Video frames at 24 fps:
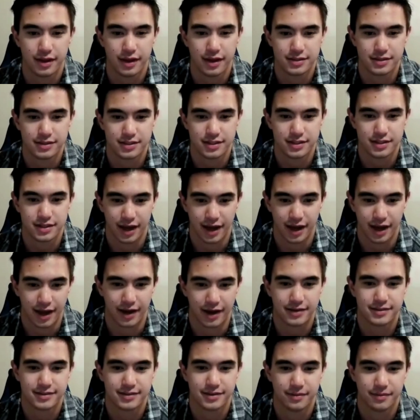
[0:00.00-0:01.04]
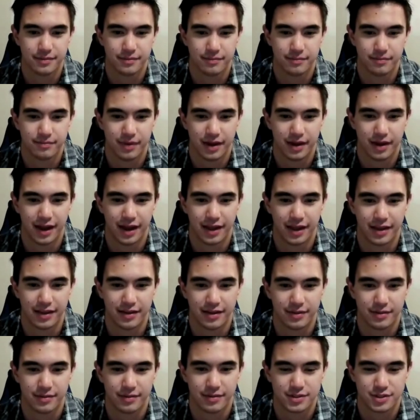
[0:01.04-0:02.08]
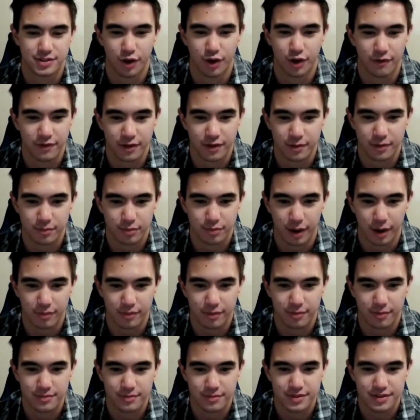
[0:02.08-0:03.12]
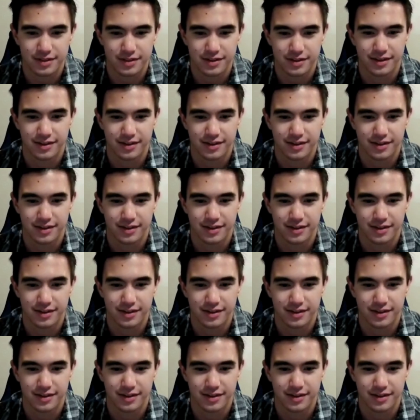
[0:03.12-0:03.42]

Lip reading: is not by solving problems.